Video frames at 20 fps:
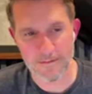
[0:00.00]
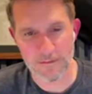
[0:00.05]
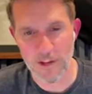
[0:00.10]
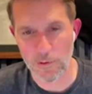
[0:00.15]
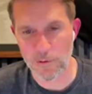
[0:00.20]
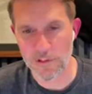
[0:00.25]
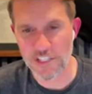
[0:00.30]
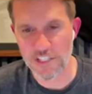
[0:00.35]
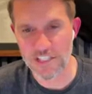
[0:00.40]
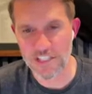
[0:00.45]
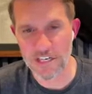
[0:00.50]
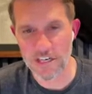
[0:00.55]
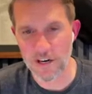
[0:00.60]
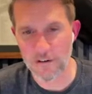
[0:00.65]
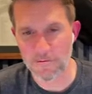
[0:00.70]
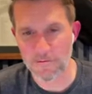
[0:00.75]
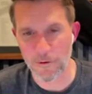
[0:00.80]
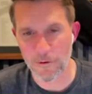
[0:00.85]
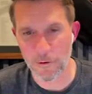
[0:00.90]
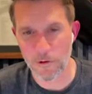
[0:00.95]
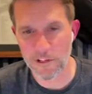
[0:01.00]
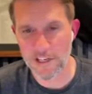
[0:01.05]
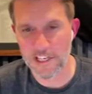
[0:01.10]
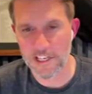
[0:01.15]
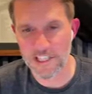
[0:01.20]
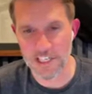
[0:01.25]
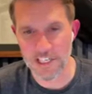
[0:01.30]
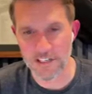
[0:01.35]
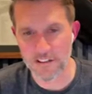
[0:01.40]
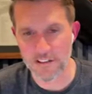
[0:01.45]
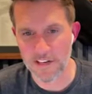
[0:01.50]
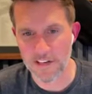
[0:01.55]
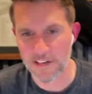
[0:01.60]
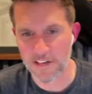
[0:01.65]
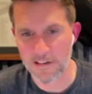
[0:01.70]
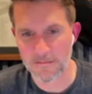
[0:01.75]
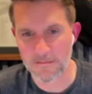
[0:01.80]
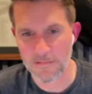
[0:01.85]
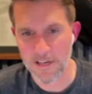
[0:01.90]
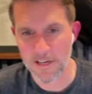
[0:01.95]
There was just enough foliage in
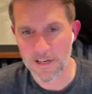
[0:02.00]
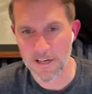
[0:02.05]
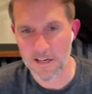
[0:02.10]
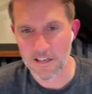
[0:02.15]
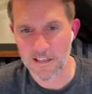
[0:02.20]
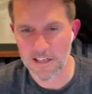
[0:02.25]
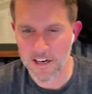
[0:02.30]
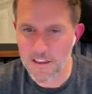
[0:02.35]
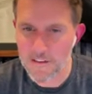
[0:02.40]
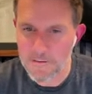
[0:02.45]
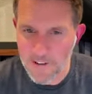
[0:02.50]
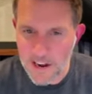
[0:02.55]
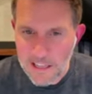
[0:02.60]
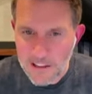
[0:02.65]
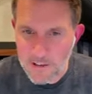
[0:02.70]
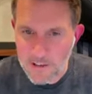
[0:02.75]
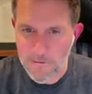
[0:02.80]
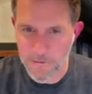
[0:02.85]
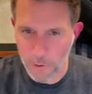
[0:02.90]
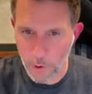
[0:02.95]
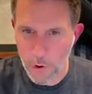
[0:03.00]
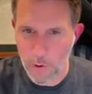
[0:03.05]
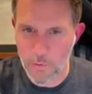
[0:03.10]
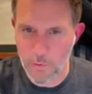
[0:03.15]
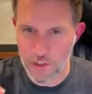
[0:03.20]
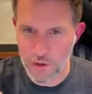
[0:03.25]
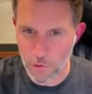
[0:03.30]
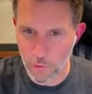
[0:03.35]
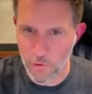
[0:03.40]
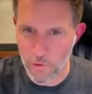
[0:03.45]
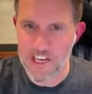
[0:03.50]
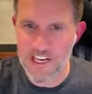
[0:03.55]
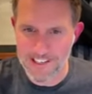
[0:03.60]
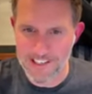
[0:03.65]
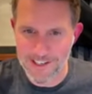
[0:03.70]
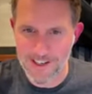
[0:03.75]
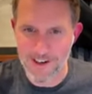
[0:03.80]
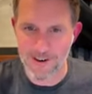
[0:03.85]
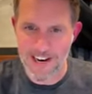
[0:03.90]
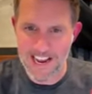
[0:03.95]
the kind of the valley floor was
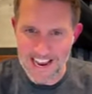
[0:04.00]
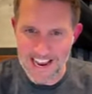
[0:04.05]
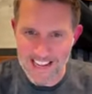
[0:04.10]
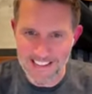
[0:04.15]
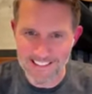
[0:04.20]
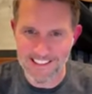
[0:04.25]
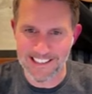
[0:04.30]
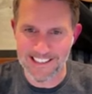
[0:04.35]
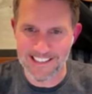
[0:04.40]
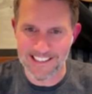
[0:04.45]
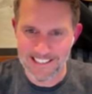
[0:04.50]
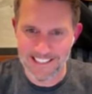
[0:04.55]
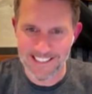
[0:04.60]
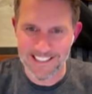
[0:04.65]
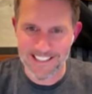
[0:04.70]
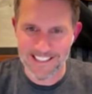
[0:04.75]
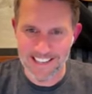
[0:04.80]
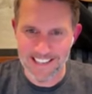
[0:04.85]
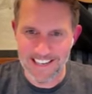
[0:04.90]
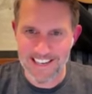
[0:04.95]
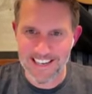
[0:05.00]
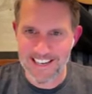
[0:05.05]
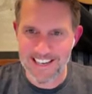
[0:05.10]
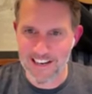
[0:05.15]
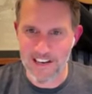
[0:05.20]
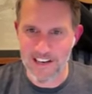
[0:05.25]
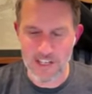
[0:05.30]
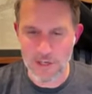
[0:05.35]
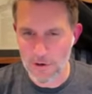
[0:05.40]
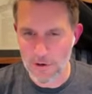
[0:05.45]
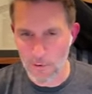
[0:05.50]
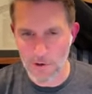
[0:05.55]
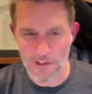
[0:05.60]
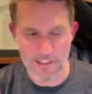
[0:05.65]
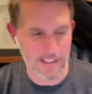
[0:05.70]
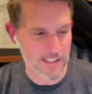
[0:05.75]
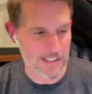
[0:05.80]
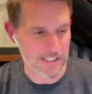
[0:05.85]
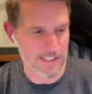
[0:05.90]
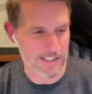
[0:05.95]
green. You know, it had, yeah. like, you know
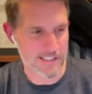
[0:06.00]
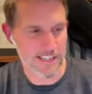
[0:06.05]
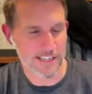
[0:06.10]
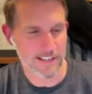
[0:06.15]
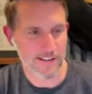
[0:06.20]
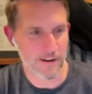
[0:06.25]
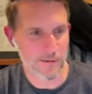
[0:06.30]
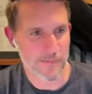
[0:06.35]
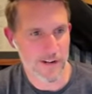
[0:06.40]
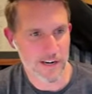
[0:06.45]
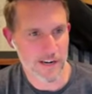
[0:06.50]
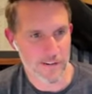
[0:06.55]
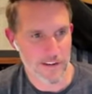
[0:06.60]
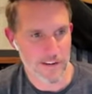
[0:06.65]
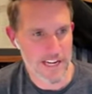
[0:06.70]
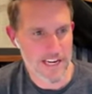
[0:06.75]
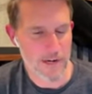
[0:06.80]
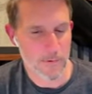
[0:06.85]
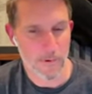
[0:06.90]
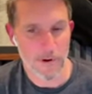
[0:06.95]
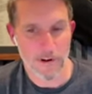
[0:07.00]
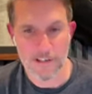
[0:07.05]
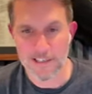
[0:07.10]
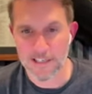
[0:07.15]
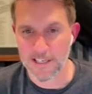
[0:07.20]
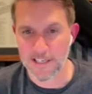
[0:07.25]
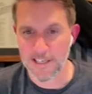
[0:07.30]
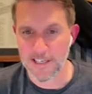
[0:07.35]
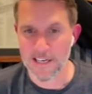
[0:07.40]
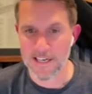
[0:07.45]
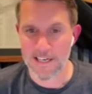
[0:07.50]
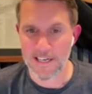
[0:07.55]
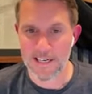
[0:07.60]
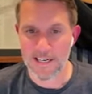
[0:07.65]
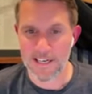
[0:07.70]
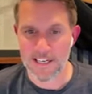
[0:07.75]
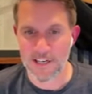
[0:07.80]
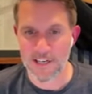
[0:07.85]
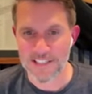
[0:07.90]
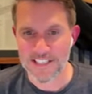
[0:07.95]
what it's like. They're better than anyone.
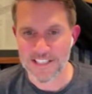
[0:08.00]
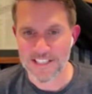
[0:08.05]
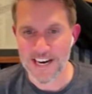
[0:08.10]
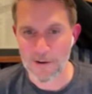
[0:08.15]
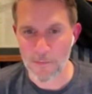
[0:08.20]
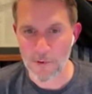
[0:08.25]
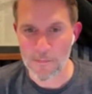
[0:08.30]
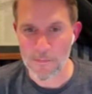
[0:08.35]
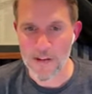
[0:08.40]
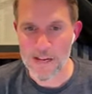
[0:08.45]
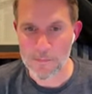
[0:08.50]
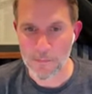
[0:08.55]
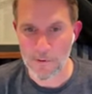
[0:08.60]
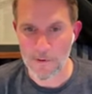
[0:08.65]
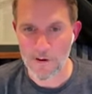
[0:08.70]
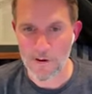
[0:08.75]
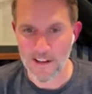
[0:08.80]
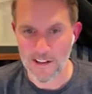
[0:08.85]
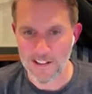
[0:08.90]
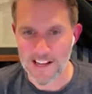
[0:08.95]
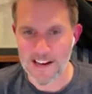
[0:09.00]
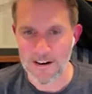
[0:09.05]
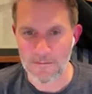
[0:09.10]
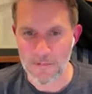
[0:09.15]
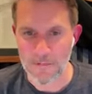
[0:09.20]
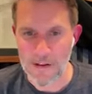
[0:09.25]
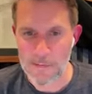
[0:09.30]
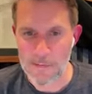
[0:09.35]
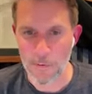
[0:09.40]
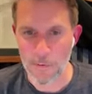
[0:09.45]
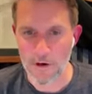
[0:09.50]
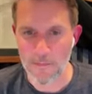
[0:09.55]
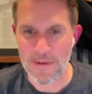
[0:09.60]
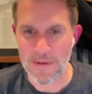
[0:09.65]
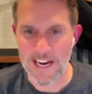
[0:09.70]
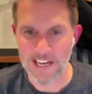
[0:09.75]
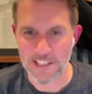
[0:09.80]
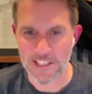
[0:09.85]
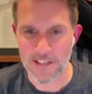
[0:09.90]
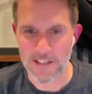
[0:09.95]
You know, it's not what people, a lot of people would
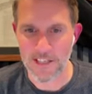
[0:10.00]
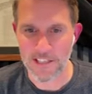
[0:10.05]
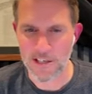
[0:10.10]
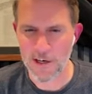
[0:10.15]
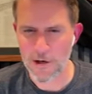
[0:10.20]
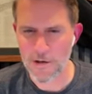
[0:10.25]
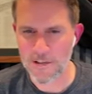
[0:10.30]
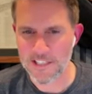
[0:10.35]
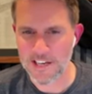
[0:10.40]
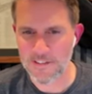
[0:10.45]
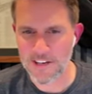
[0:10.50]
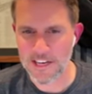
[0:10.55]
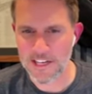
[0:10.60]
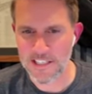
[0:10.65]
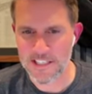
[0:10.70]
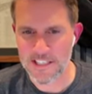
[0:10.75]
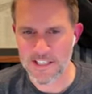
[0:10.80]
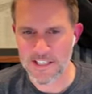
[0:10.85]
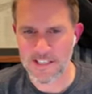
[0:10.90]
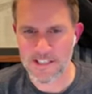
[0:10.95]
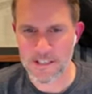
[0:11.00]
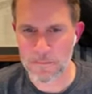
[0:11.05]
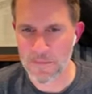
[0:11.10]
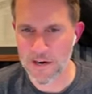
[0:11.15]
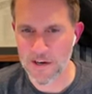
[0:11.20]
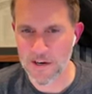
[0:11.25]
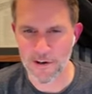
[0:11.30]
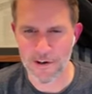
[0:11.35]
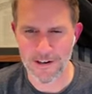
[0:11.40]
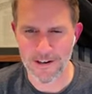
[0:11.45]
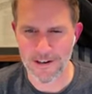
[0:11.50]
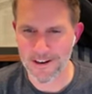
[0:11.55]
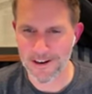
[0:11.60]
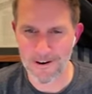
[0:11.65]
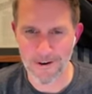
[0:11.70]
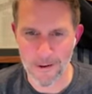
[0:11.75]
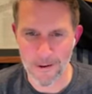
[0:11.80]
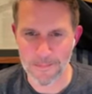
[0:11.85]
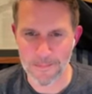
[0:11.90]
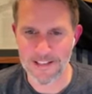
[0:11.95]
imagine like, oh, it's Afghanistan, it's barren.
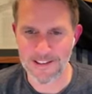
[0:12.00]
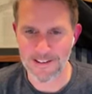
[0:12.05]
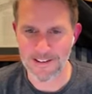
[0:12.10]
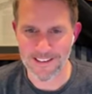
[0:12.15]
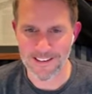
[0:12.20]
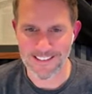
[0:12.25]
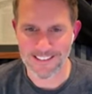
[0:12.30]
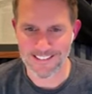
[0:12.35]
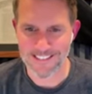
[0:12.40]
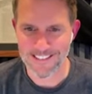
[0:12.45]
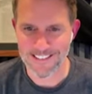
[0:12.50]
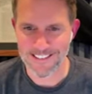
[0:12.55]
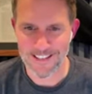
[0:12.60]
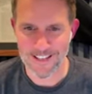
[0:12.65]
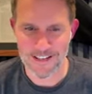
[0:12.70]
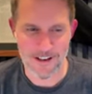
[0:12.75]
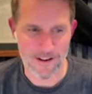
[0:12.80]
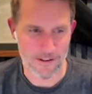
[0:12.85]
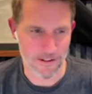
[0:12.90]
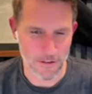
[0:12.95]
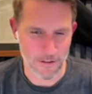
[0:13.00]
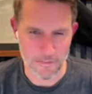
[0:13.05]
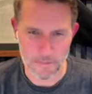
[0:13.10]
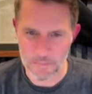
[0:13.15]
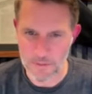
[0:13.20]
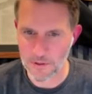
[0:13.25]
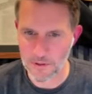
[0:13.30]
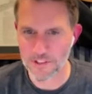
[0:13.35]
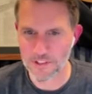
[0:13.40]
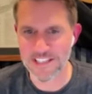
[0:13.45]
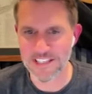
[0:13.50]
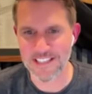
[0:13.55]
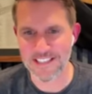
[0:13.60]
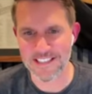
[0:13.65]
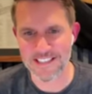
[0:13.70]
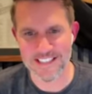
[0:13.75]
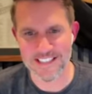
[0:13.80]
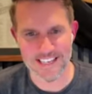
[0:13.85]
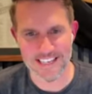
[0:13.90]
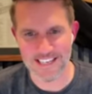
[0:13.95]
No, I mean, mm-hmm, like, mm-hmm. there's
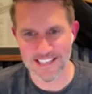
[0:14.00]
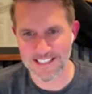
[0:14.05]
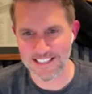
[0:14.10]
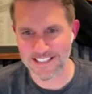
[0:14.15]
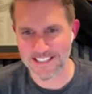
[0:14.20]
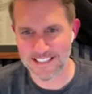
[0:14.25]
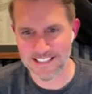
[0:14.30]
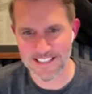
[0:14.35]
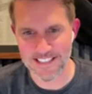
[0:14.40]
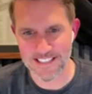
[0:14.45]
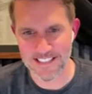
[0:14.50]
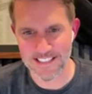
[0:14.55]
buildings and,